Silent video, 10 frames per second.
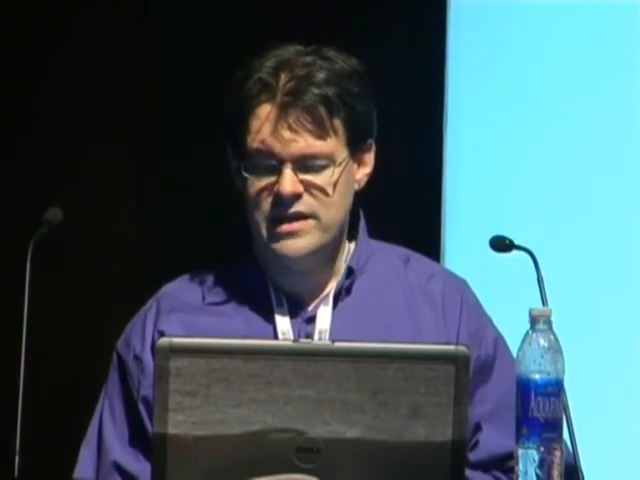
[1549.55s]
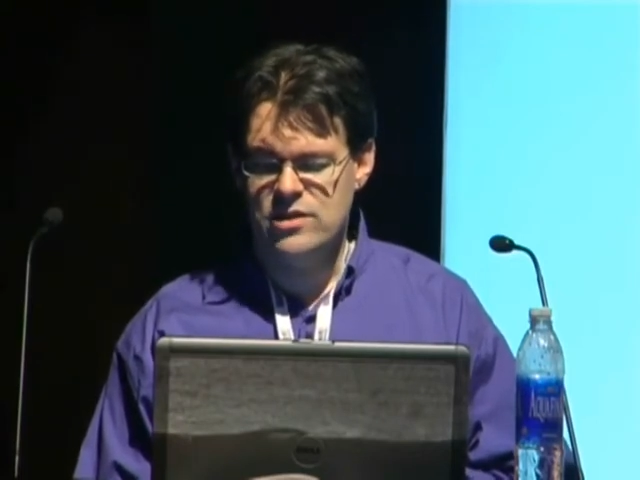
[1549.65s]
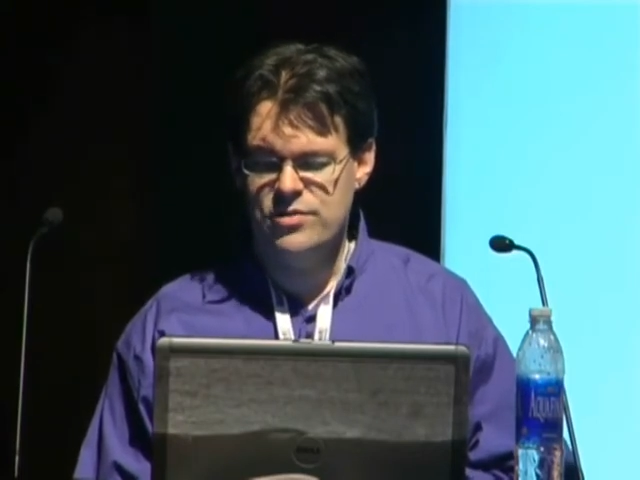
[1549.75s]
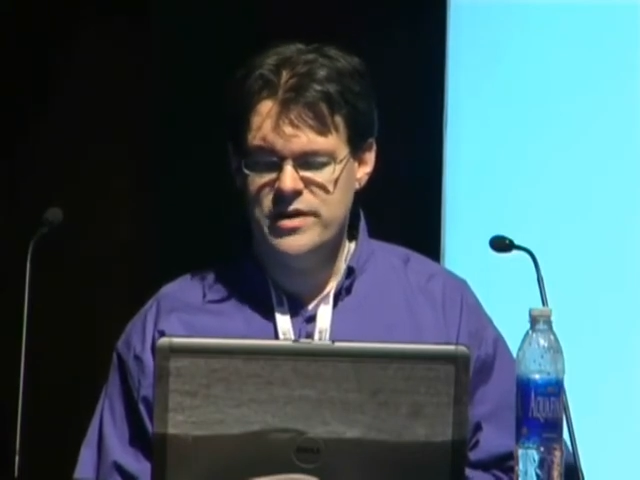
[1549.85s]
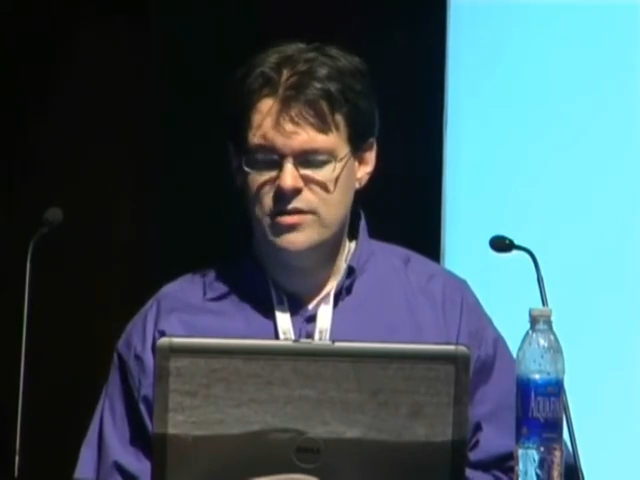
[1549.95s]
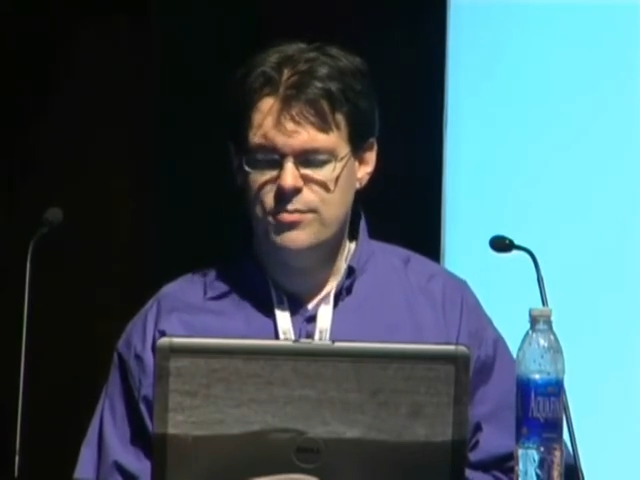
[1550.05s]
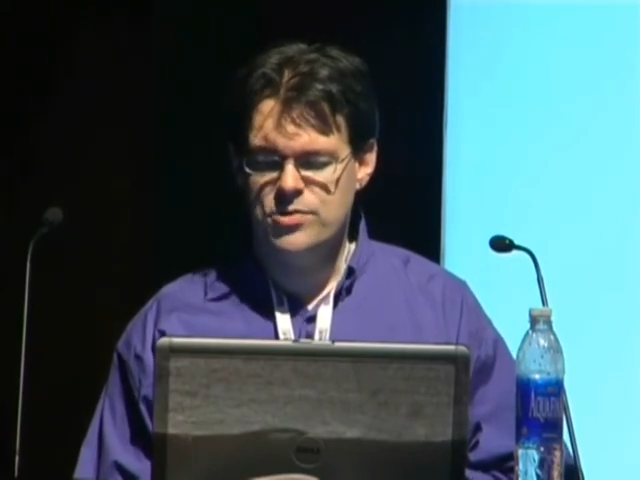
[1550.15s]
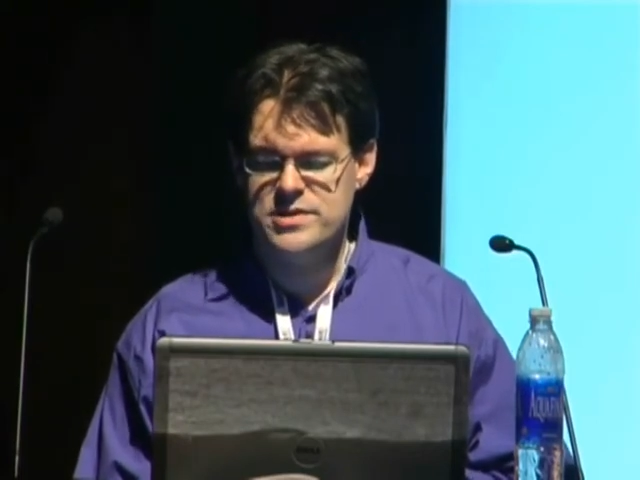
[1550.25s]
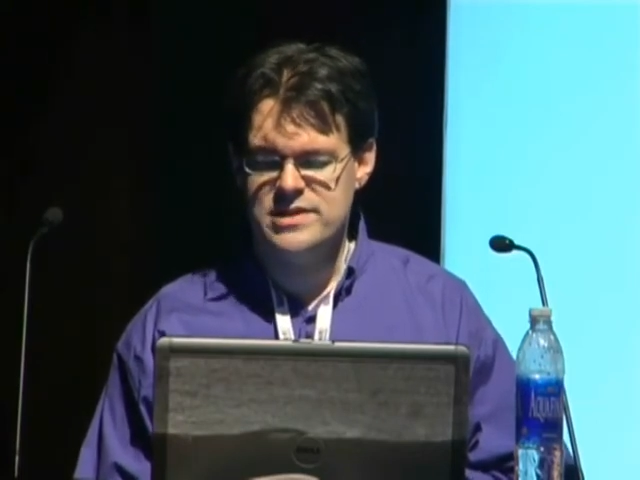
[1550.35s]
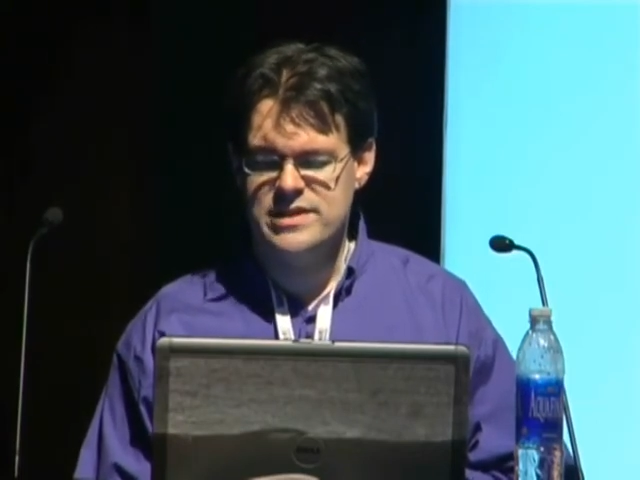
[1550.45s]
including the
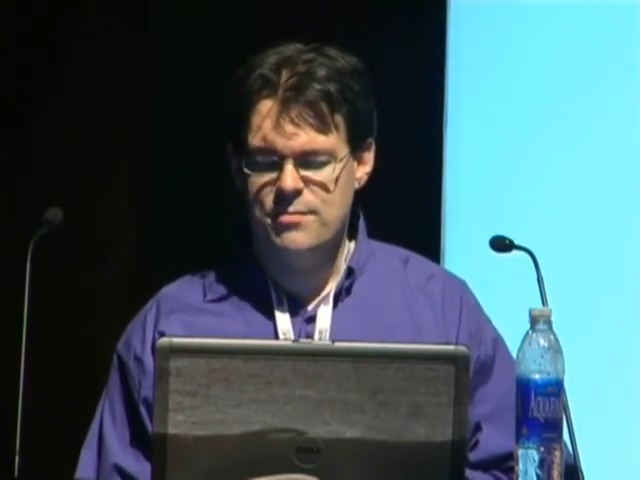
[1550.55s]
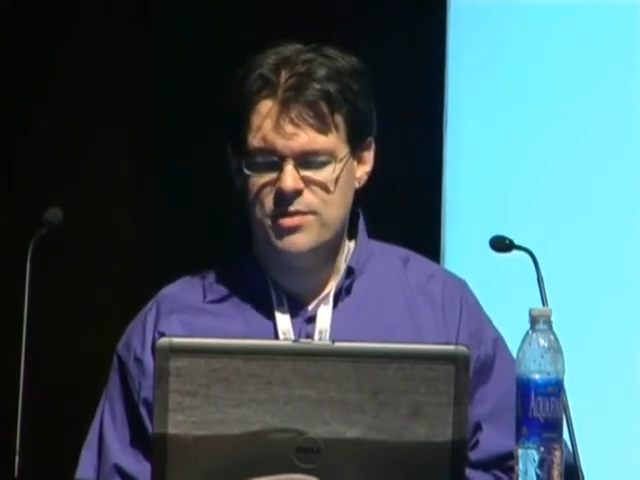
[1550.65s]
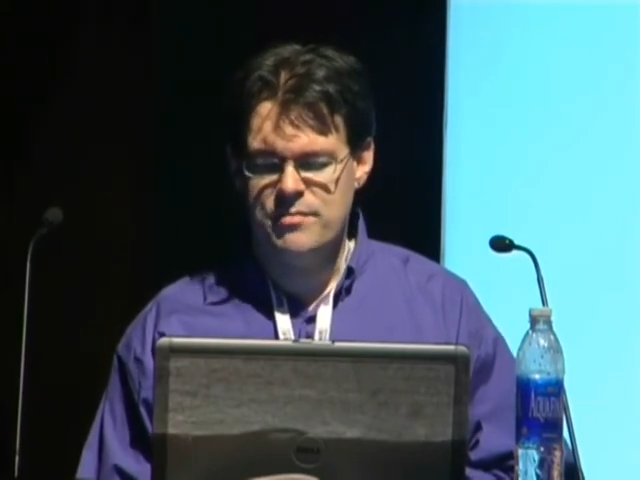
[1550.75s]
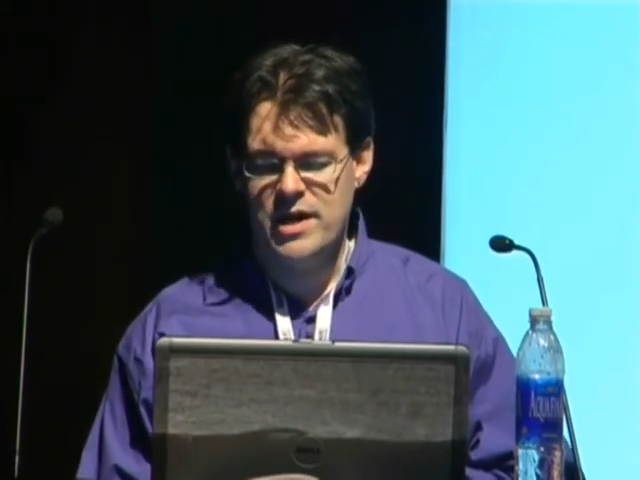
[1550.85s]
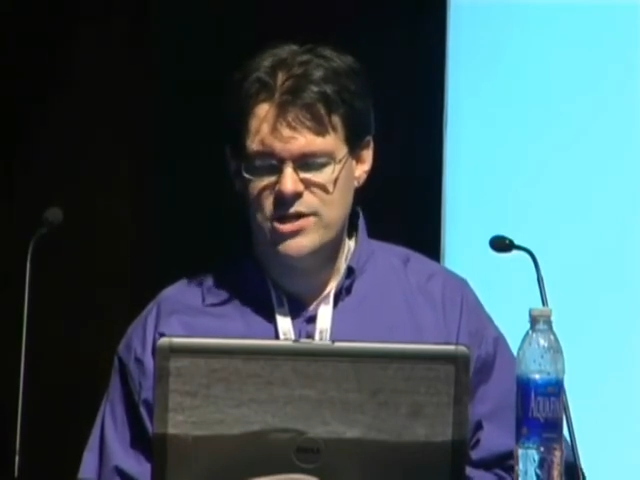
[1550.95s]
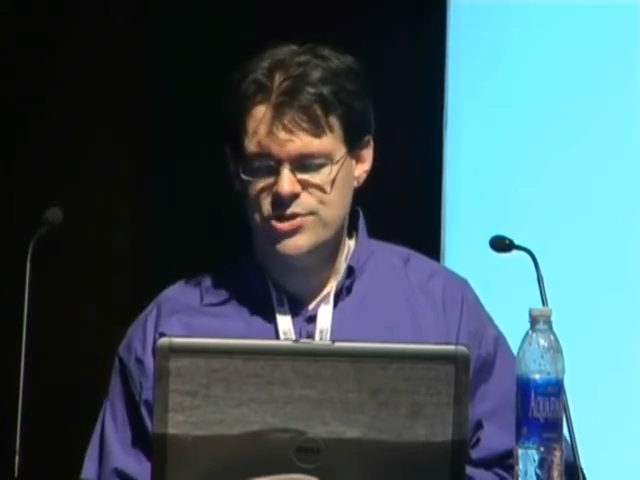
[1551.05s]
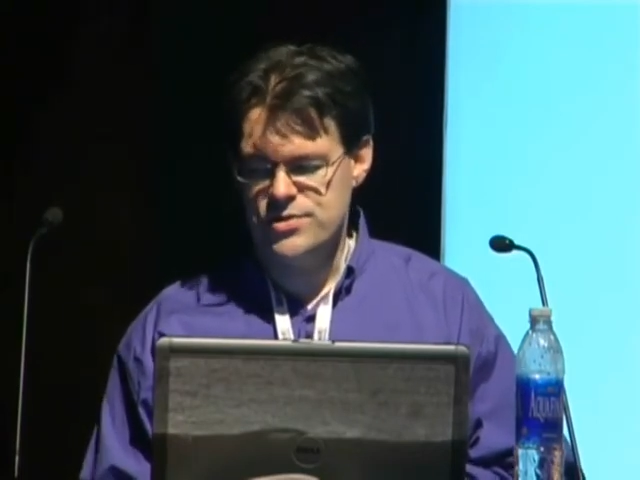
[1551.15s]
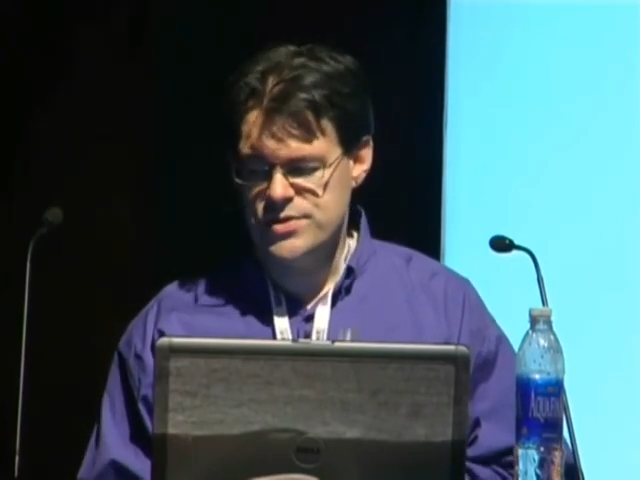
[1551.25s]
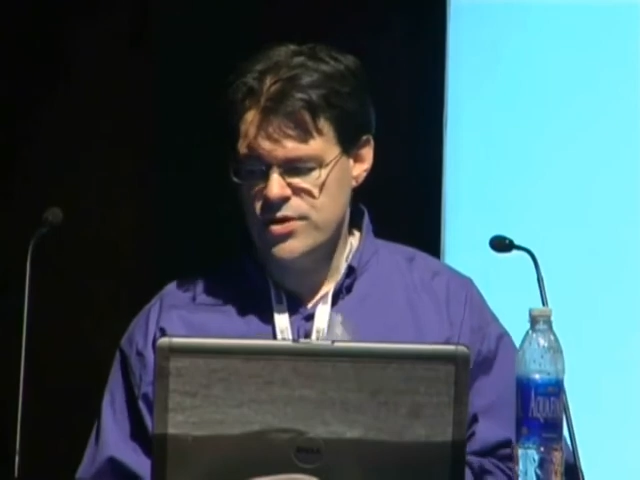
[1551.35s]
Process Template Manager.